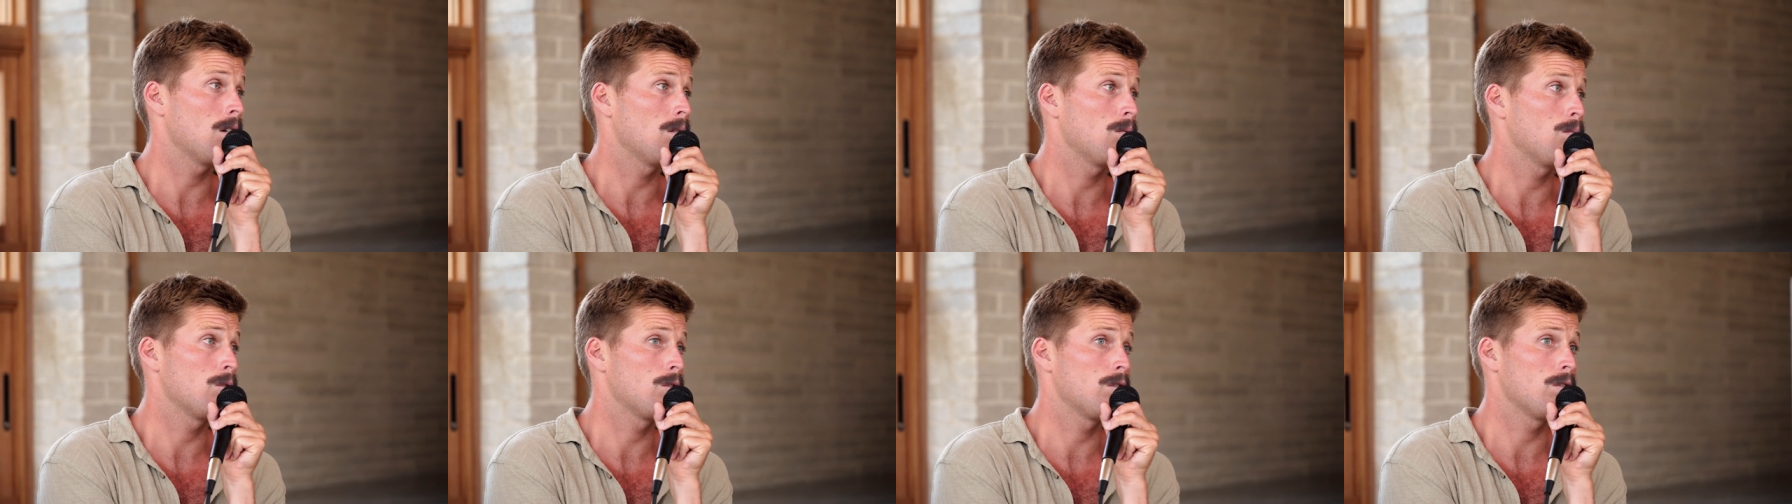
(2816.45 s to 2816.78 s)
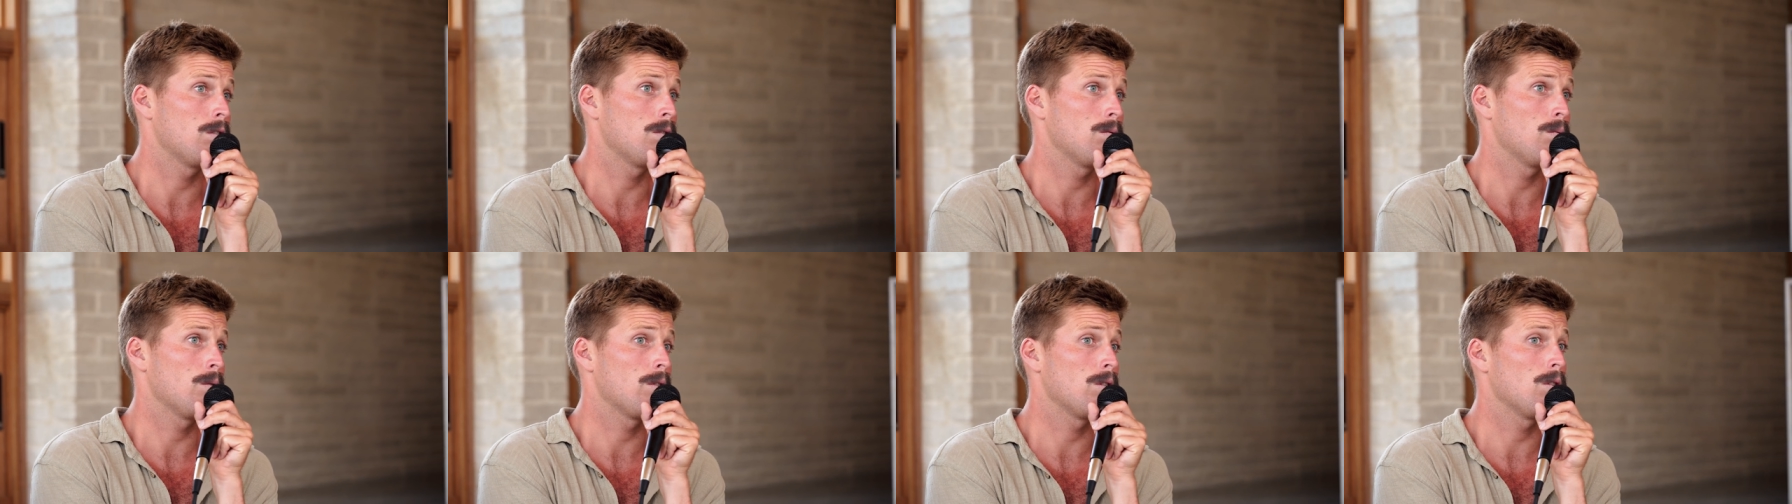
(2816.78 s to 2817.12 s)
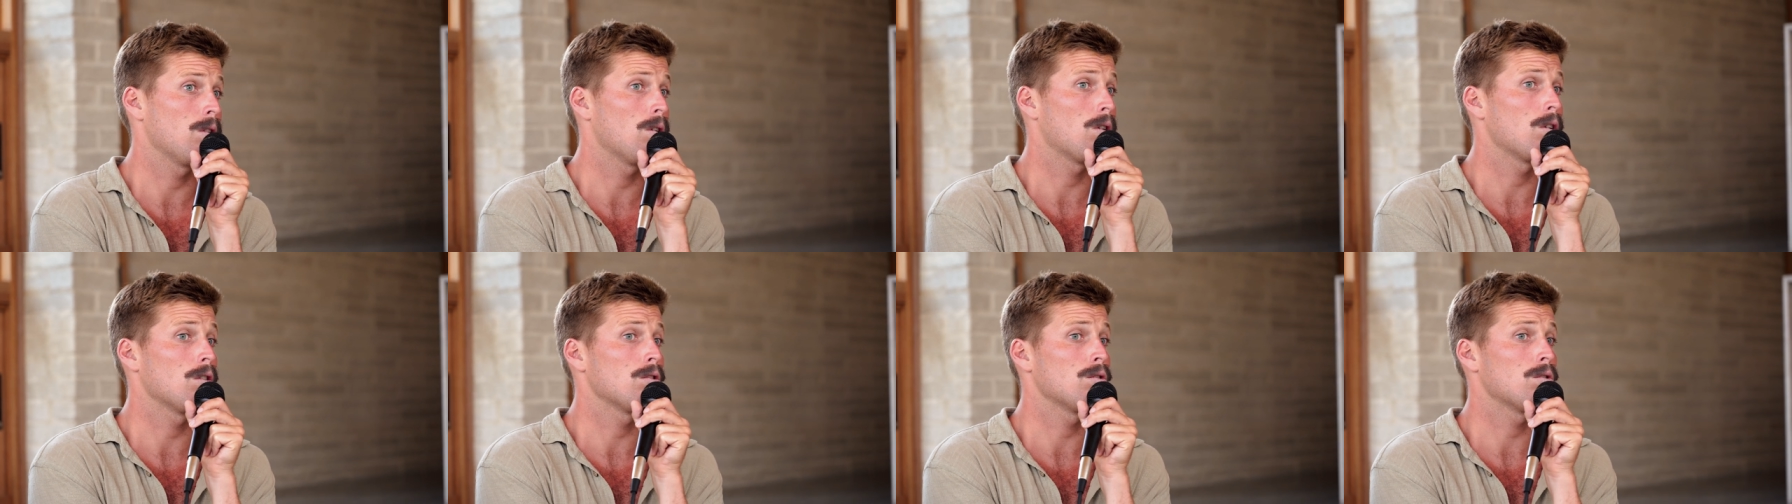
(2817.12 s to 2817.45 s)
which is with a
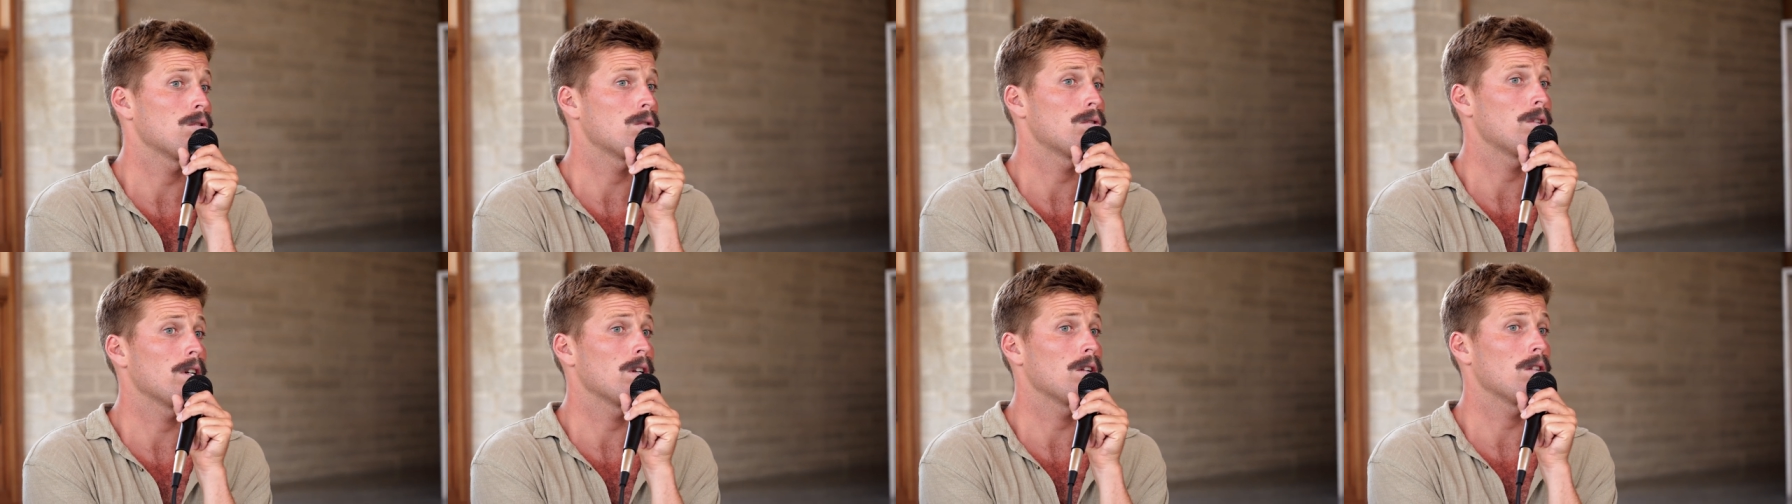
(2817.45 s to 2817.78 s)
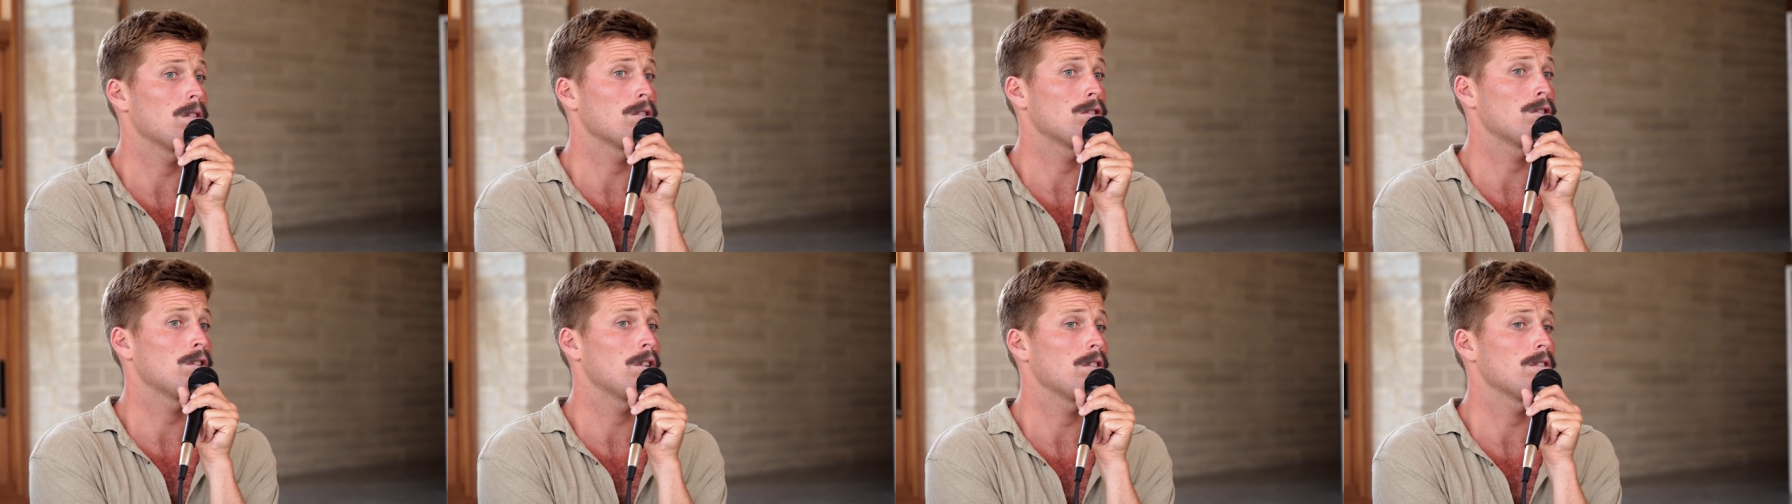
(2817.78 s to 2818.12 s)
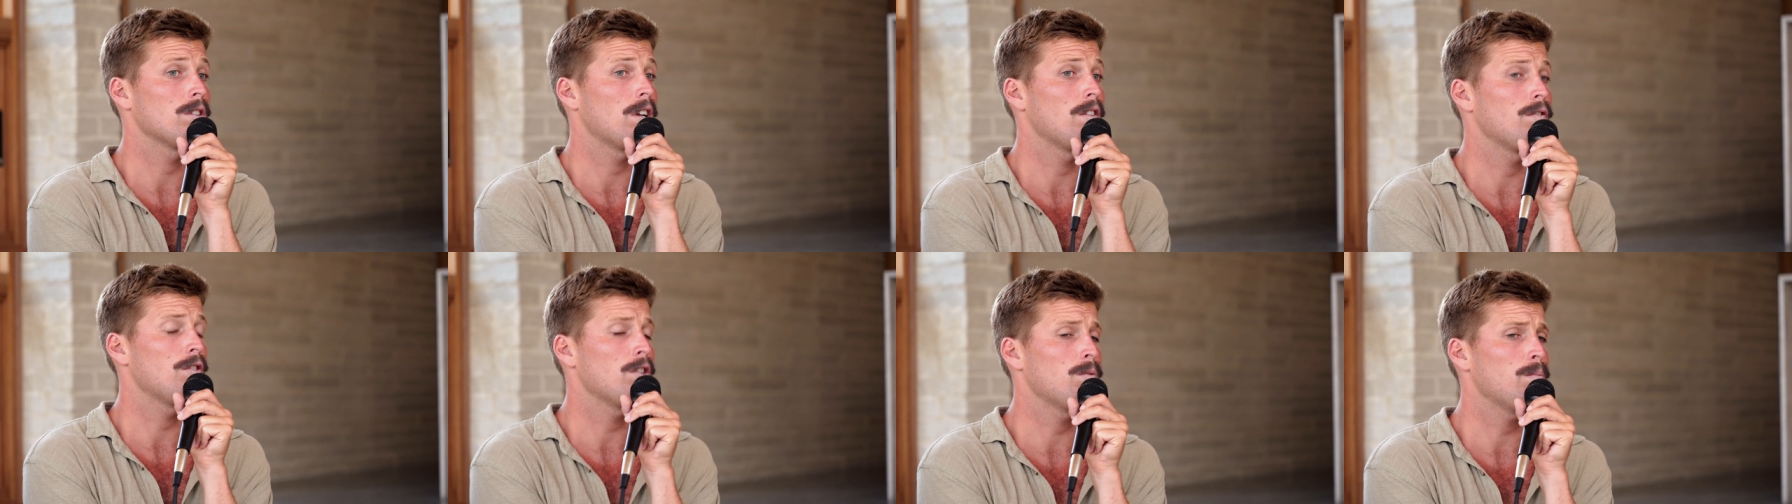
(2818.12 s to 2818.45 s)
lot of touring and a lot of shows.
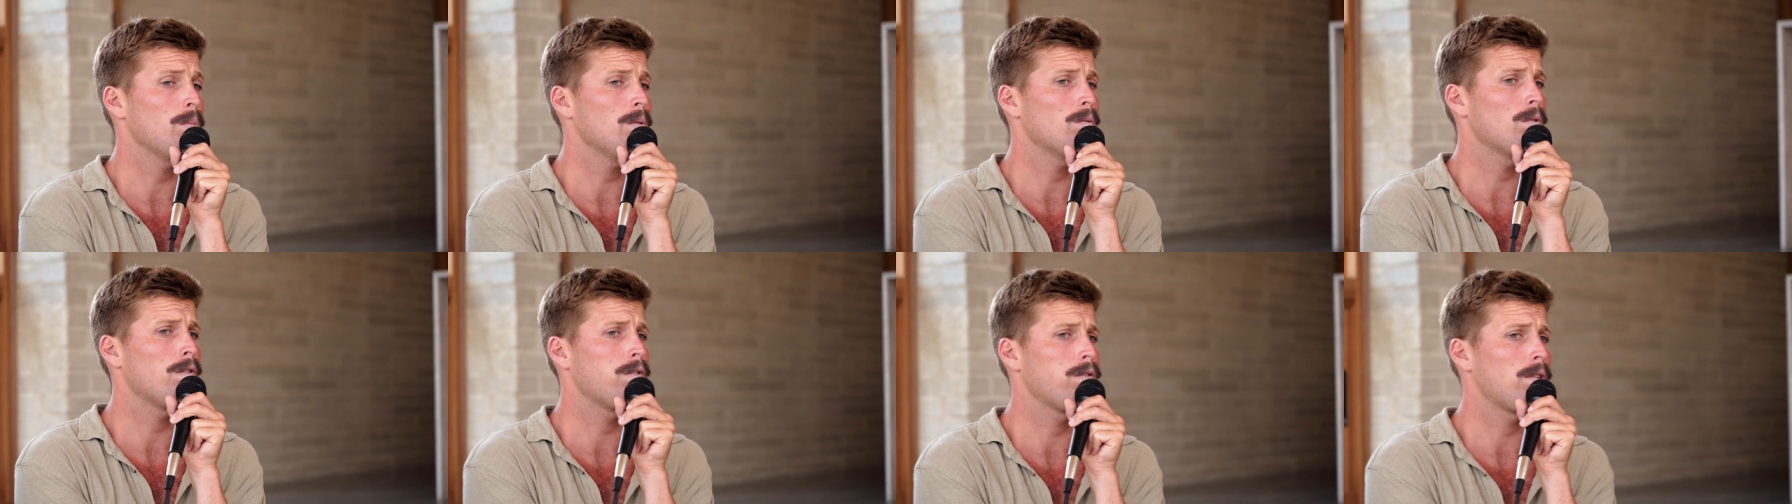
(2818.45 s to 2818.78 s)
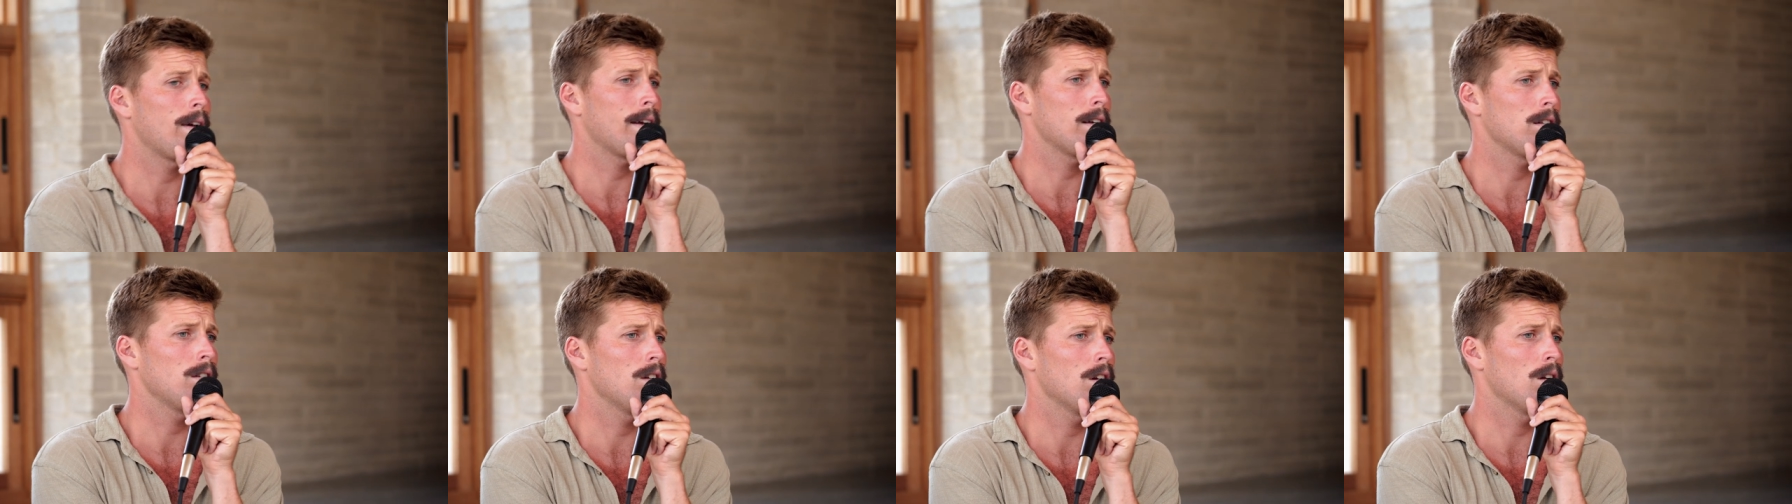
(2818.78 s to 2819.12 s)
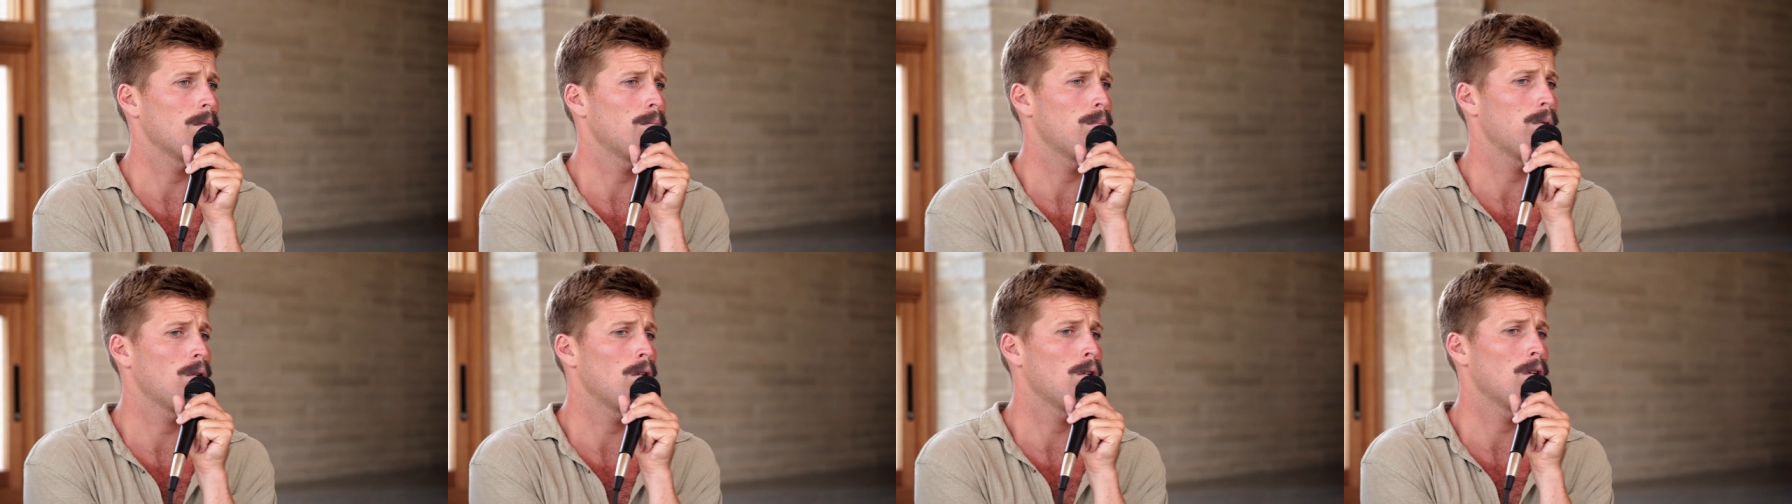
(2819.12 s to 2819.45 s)
And I've just been reflecting
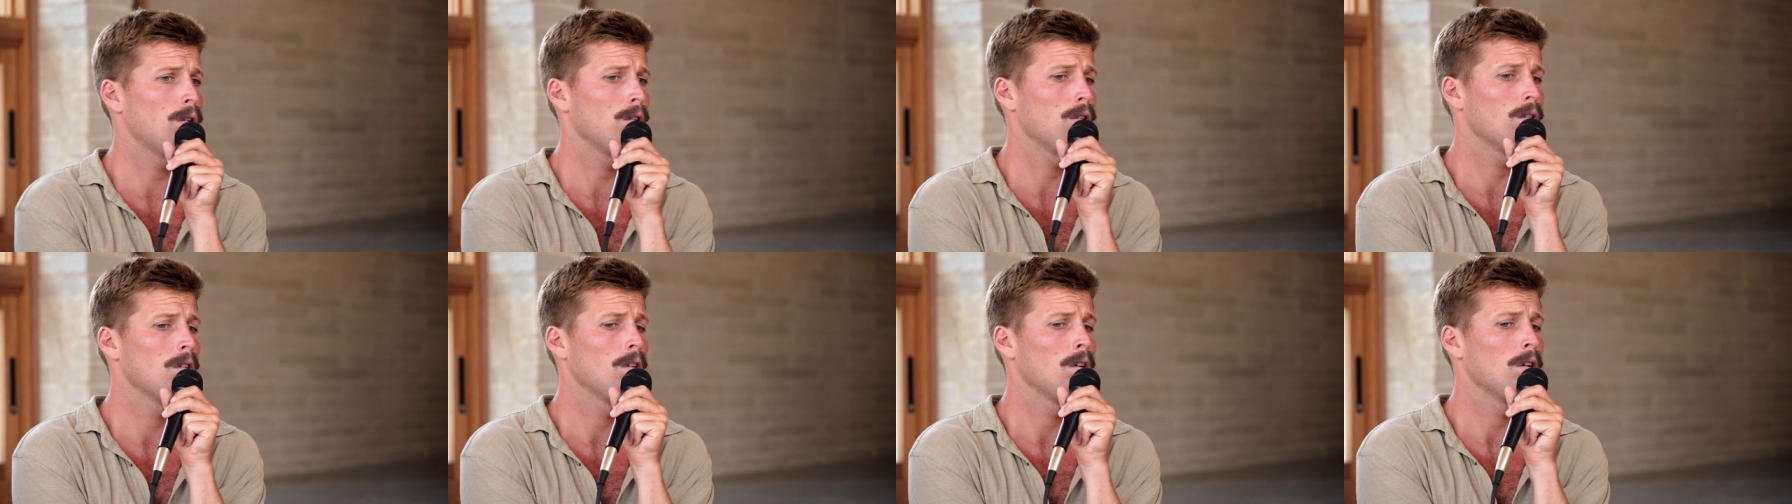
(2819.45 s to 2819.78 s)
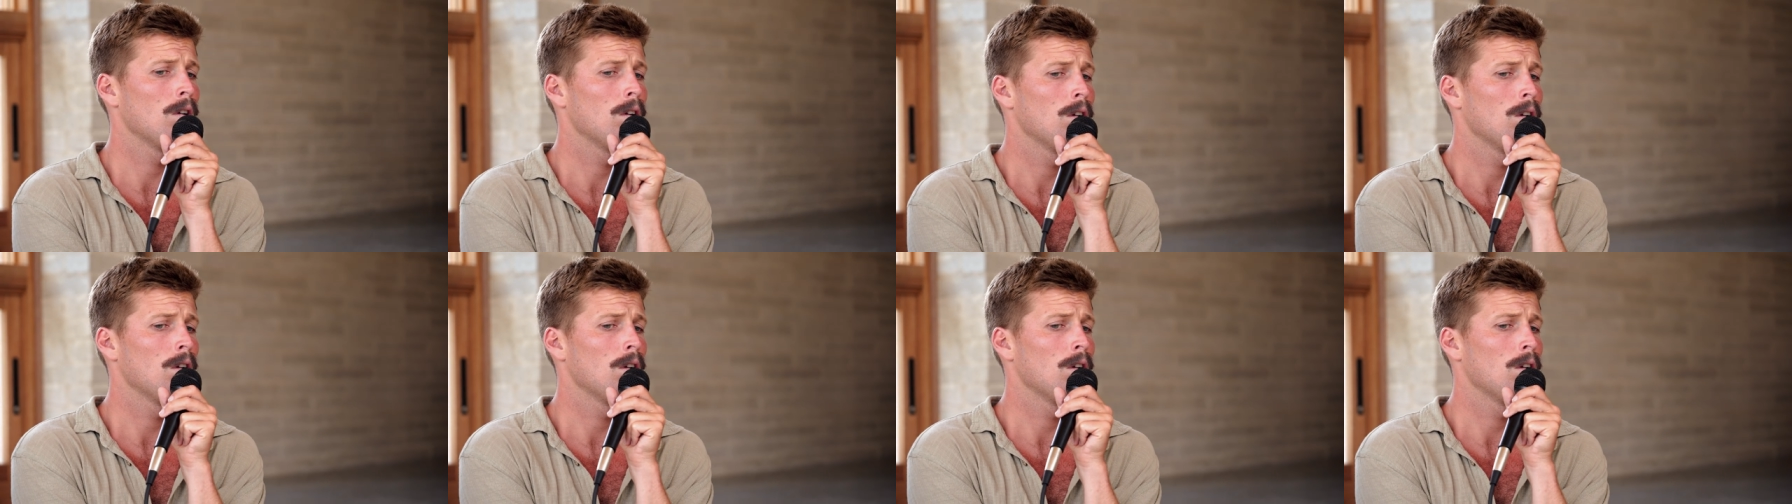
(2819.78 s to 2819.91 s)
upon